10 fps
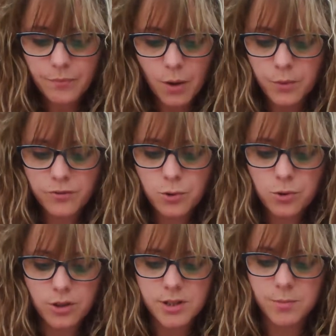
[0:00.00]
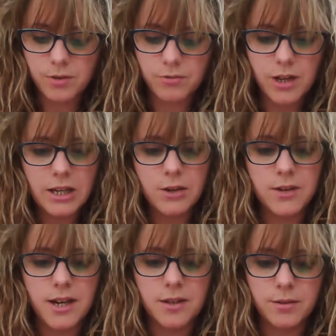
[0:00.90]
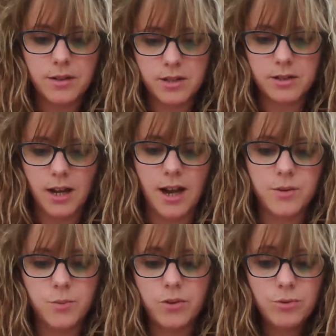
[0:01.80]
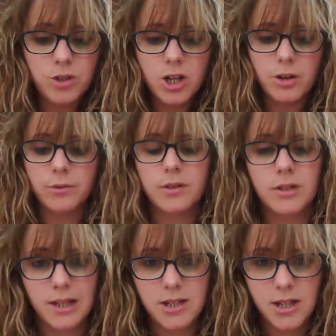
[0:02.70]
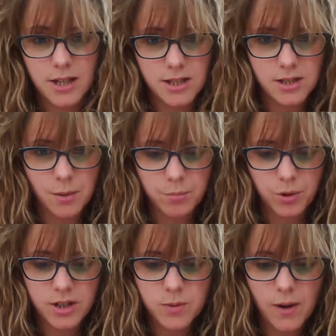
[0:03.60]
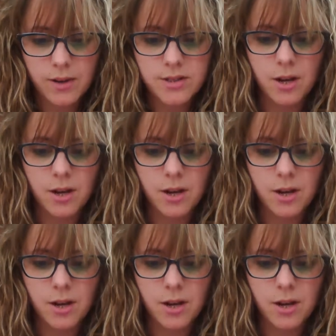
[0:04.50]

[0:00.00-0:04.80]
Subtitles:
We've all got something really unique, and we're all new to this at some point as well.